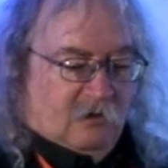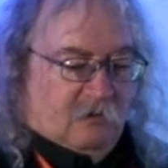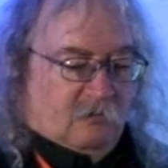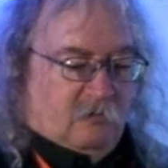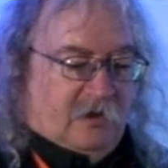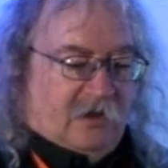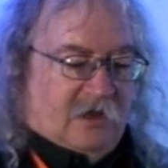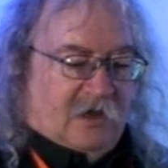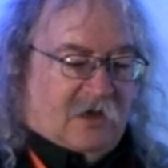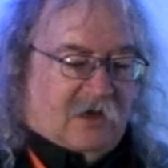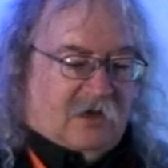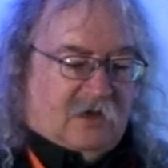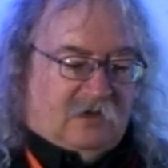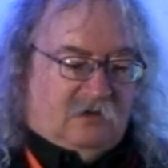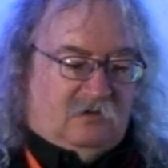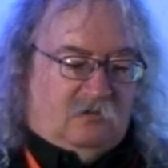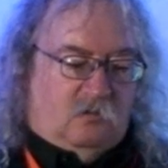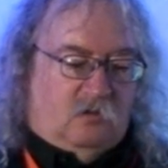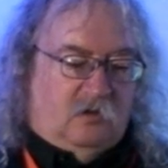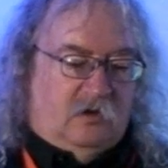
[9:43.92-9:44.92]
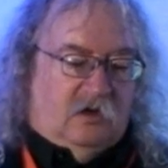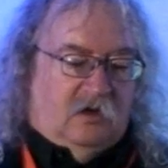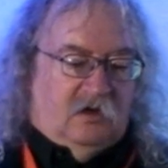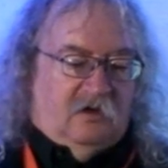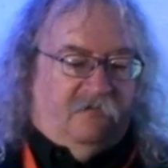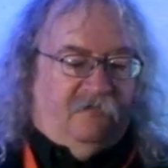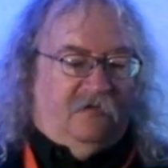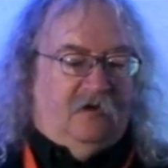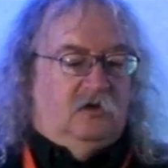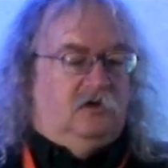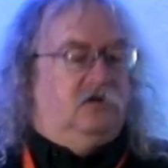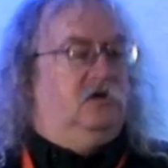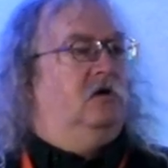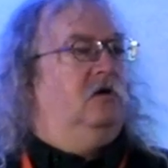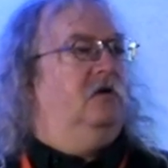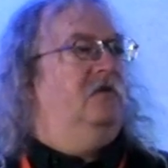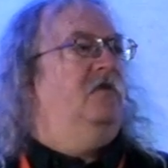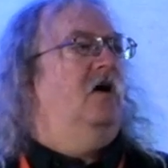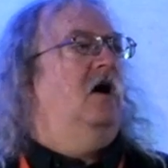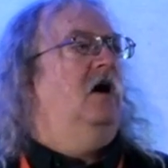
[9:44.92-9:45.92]
We had one on the
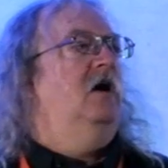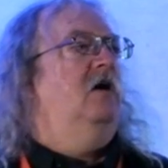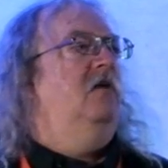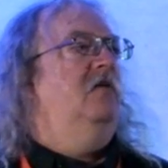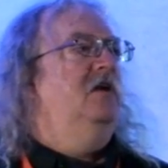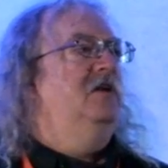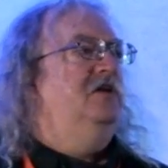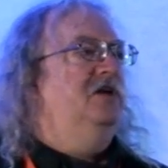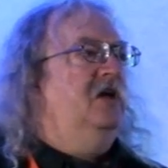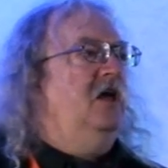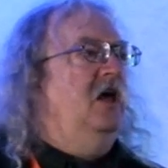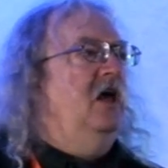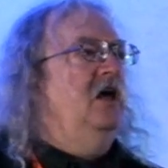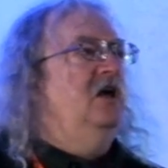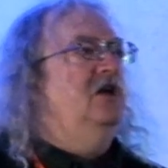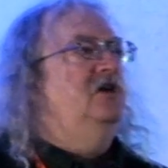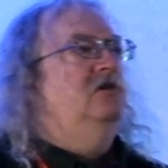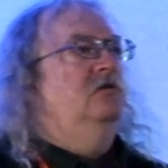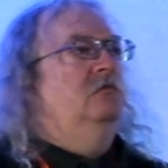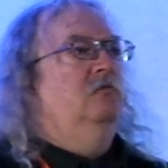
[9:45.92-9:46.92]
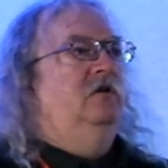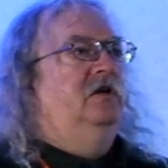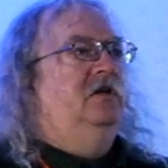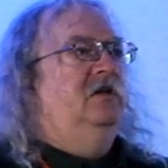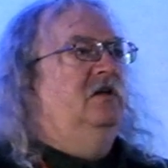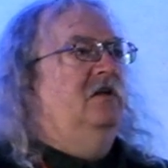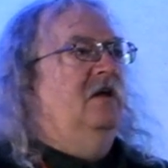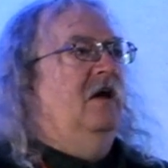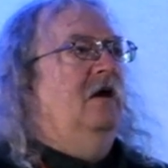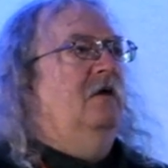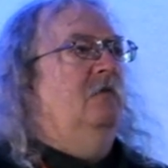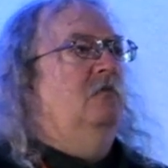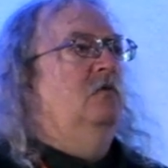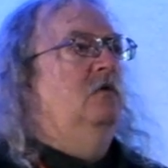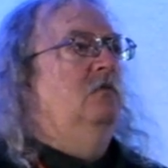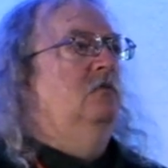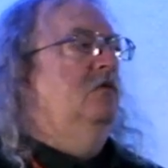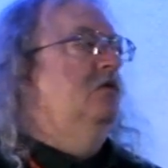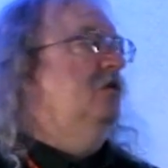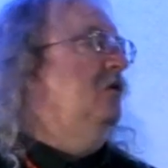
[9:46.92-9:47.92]
future of higher education. We did that
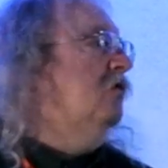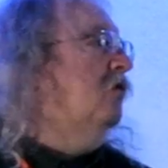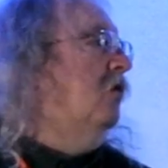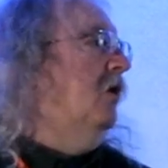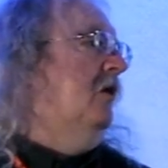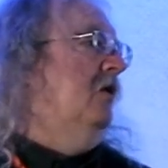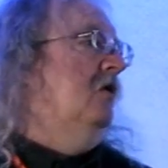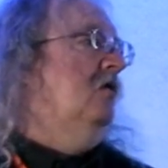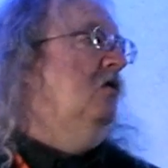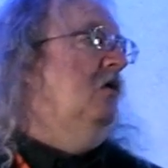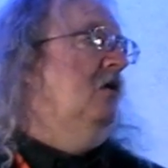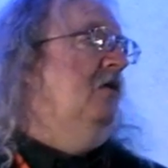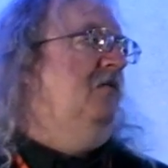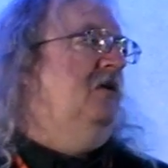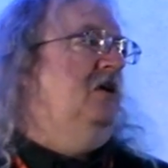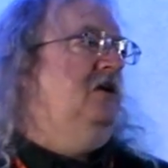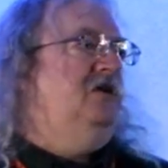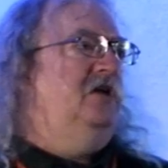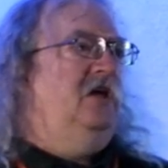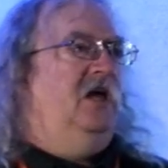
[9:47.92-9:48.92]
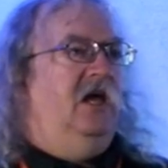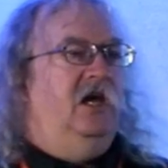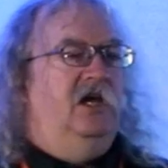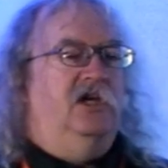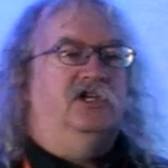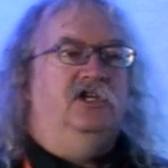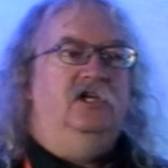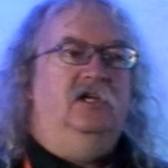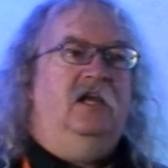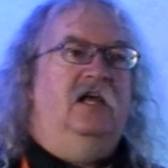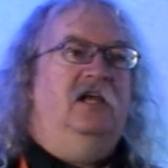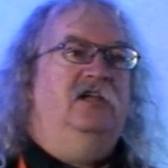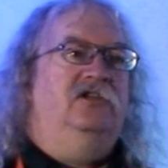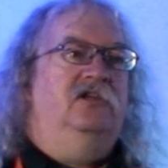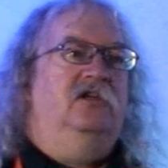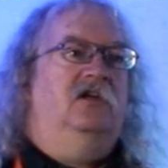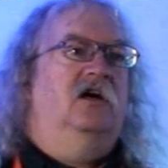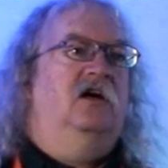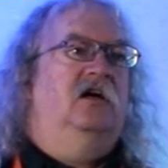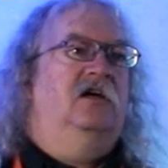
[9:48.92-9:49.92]
one with the Chronicle of Education,
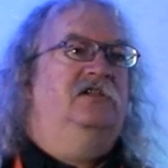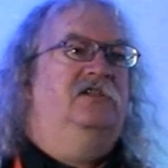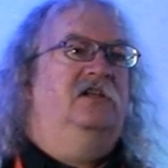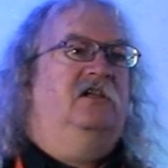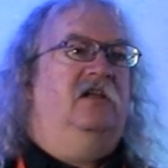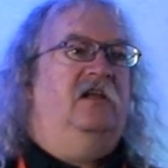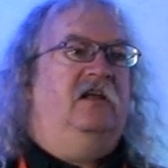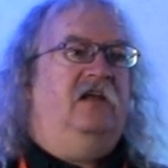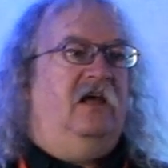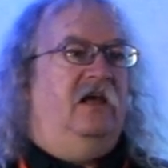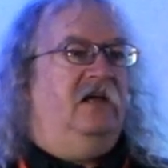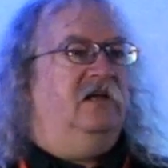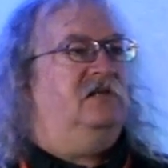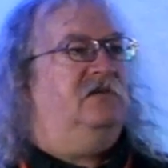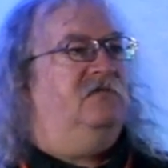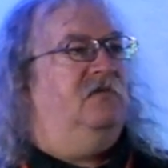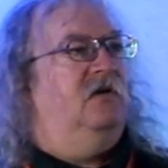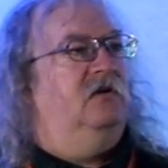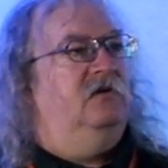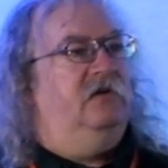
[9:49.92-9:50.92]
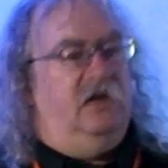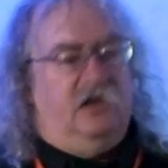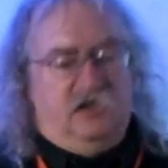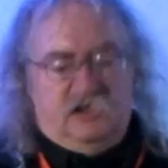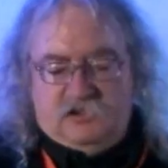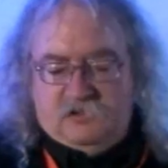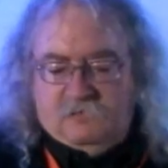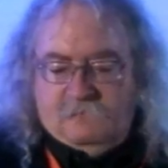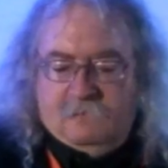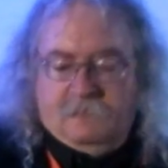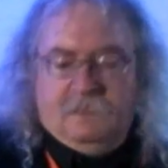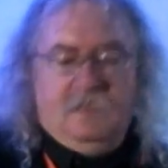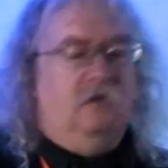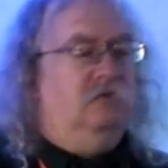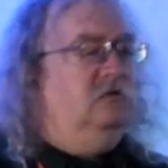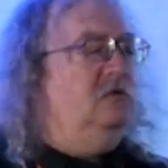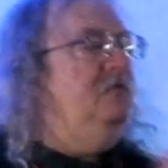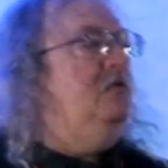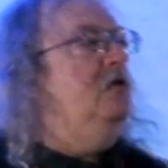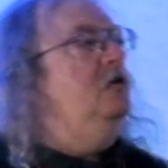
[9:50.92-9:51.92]
Educause, and the Gates Foundation. That
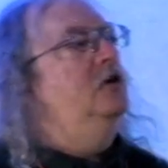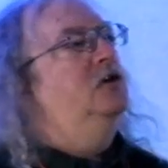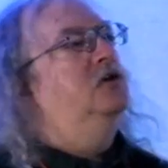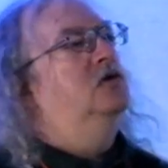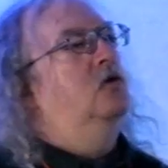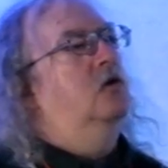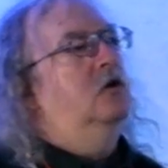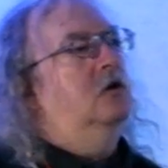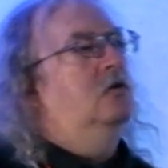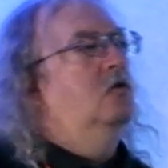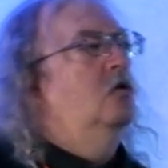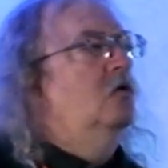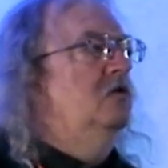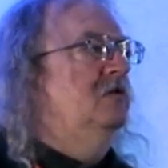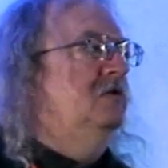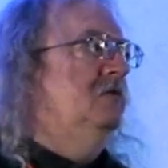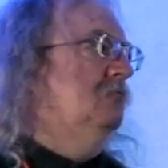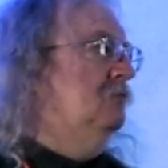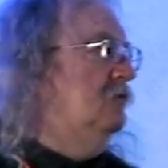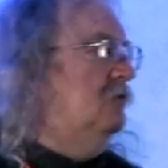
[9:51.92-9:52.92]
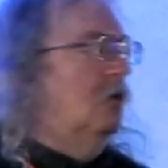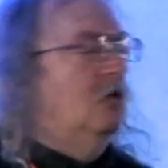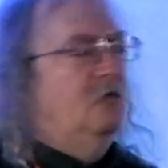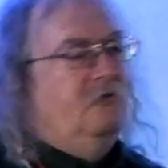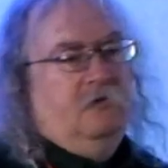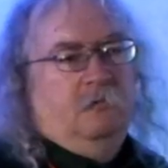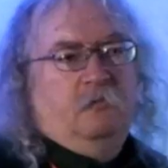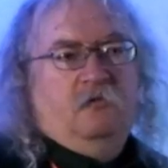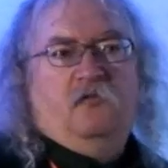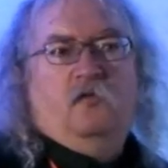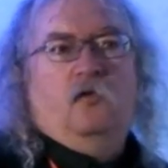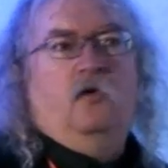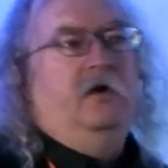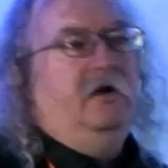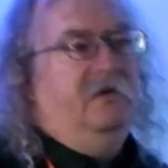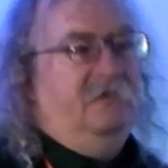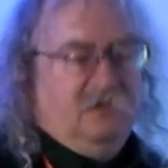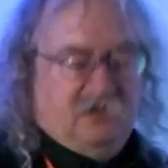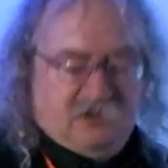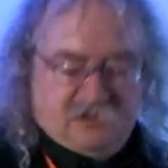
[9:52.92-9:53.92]
was a very short course. It was over before it
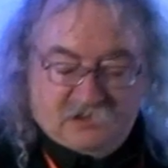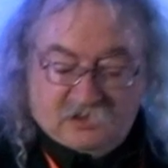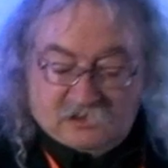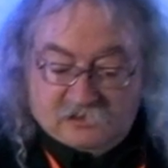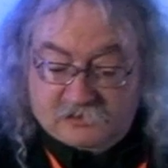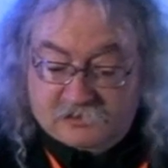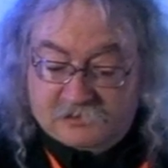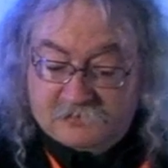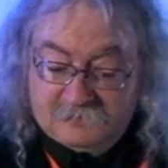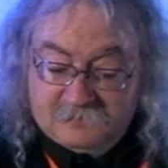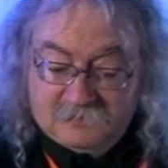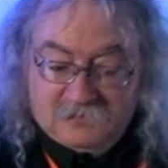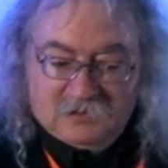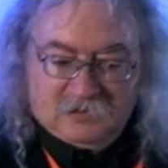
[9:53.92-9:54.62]
even started.